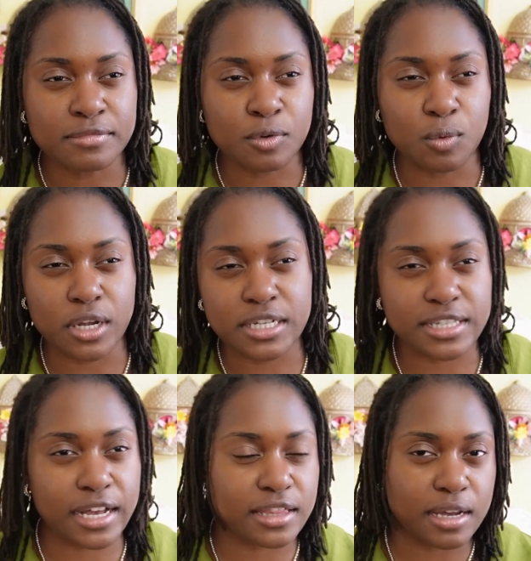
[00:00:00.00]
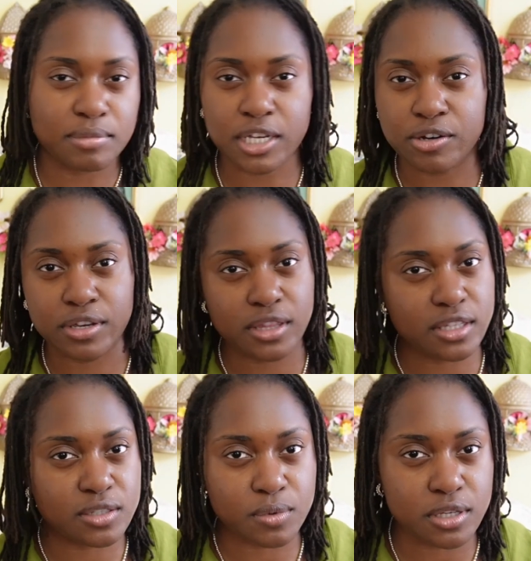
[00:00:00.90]
What exactly I'm layering
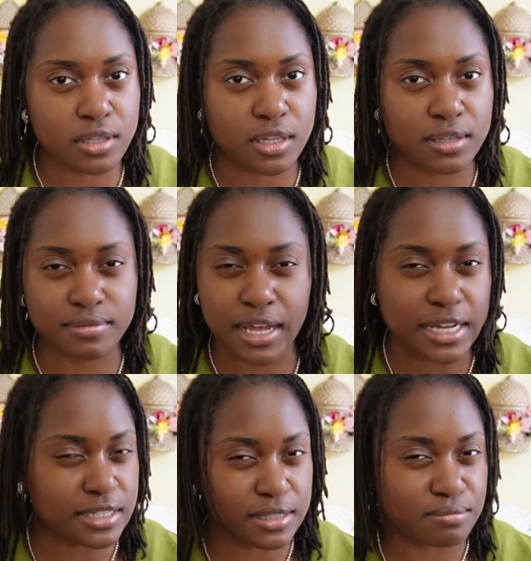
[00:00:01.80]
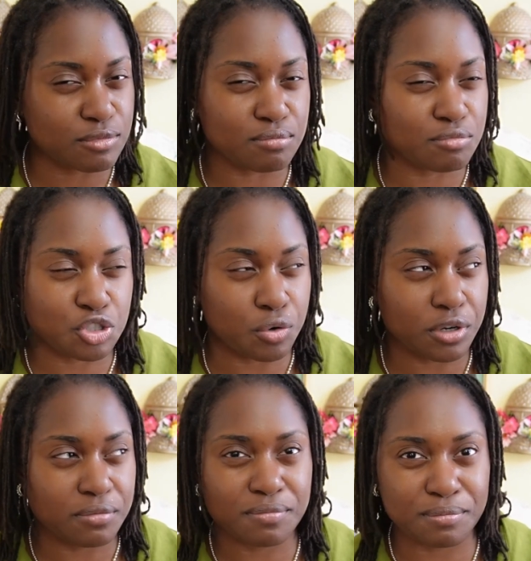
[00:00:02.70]
this with, not sure,
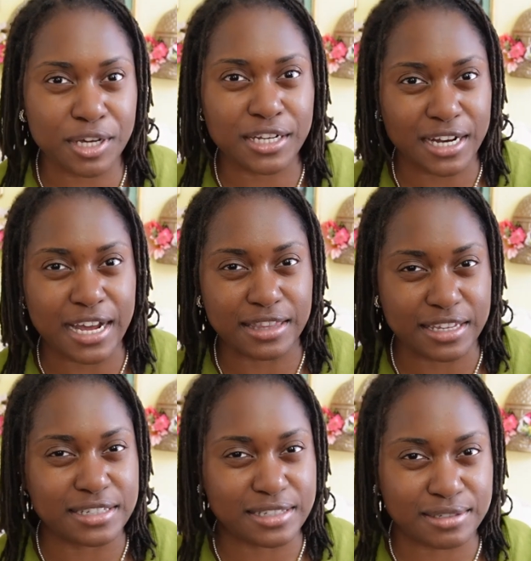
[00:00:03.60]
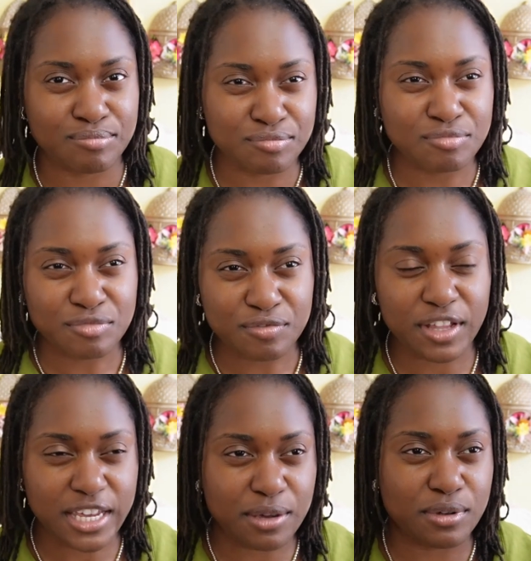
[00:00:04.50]
but I just feel
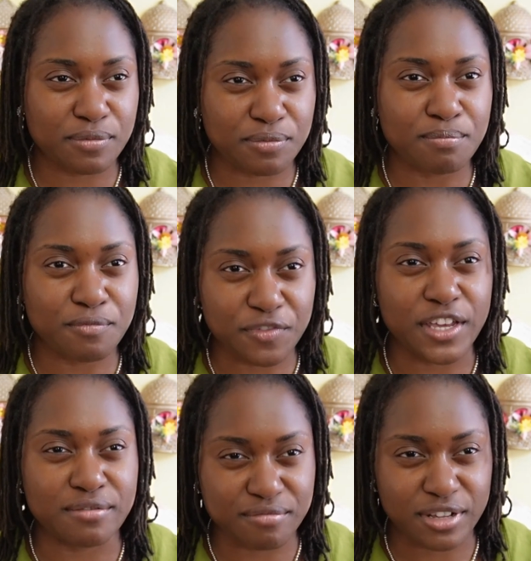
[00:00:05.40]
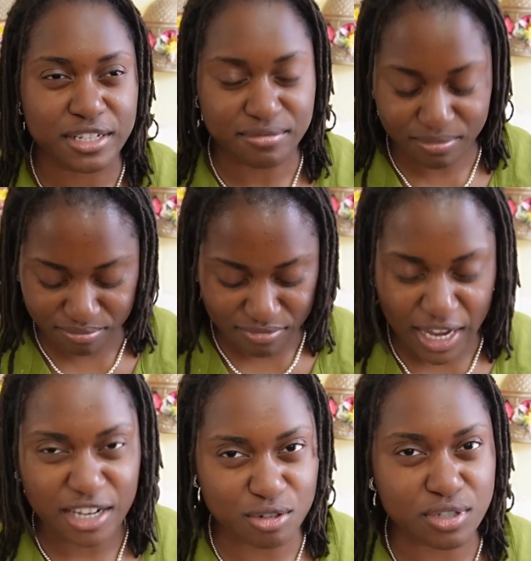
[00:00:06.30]
like it would fit. Like I
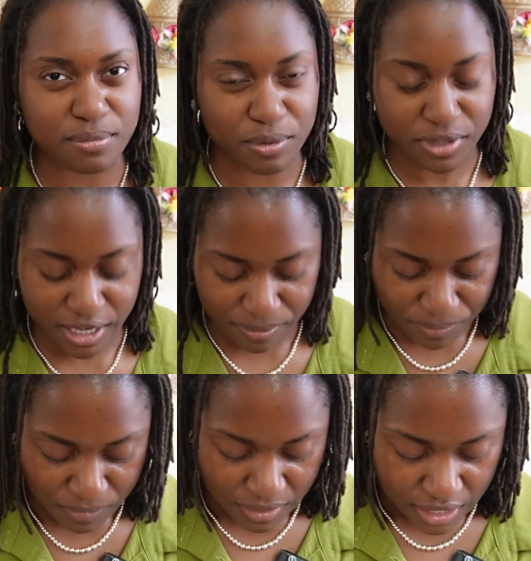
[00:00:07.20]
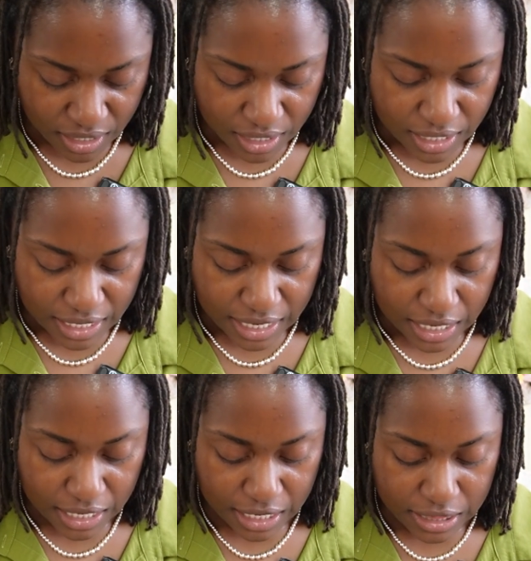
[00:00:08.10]
could do something with that.
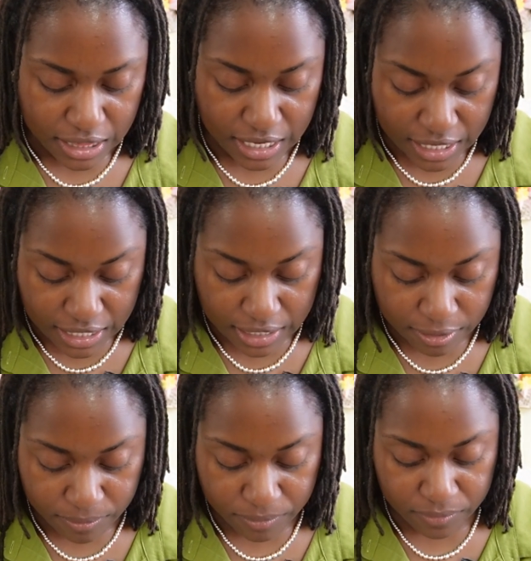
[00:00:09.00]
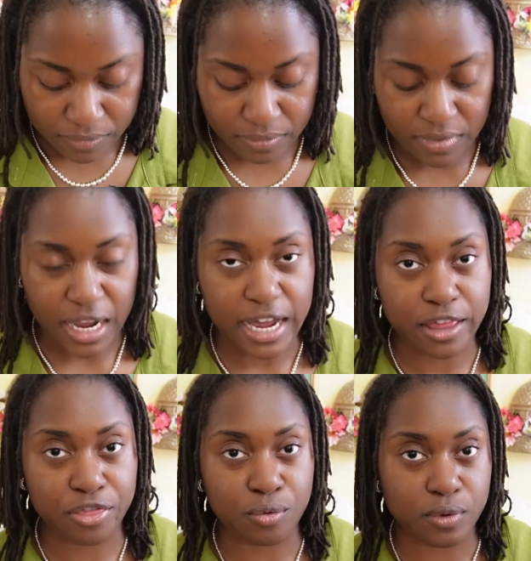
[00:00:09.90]
And then I
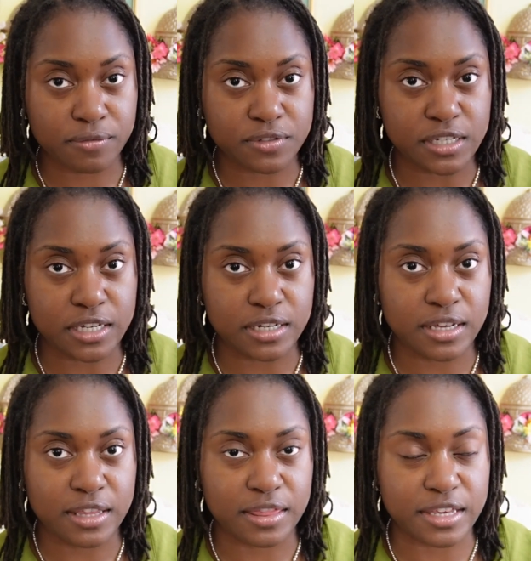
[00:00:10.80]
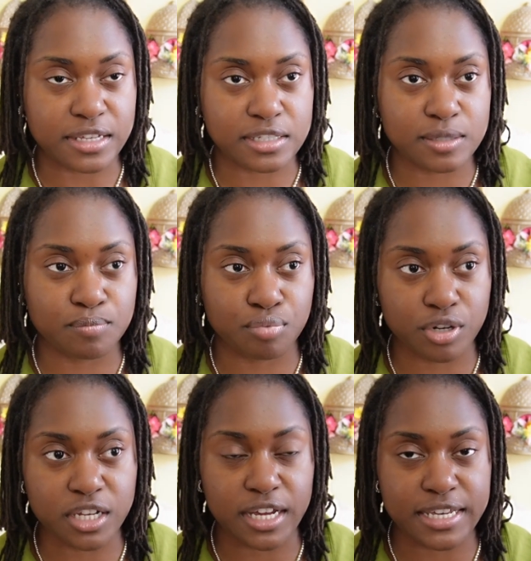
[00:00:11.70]
thrifted this
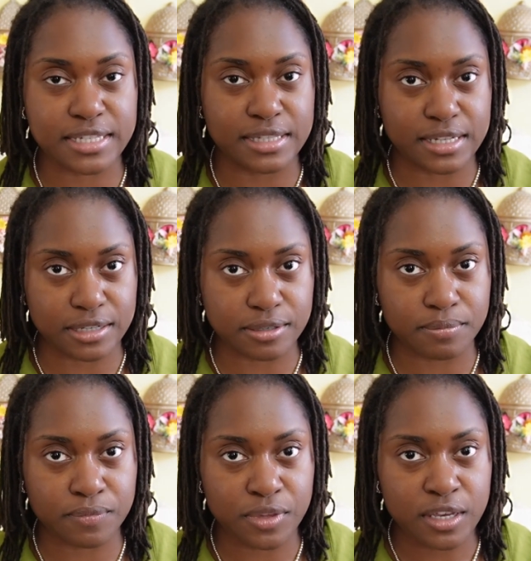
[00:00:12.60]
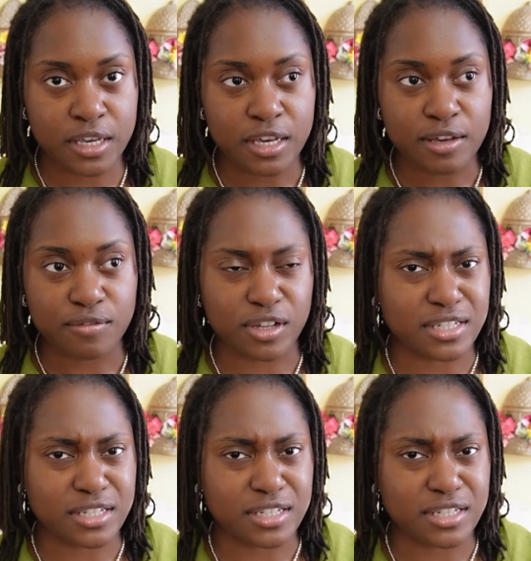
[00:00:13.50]
pretty nice denim for like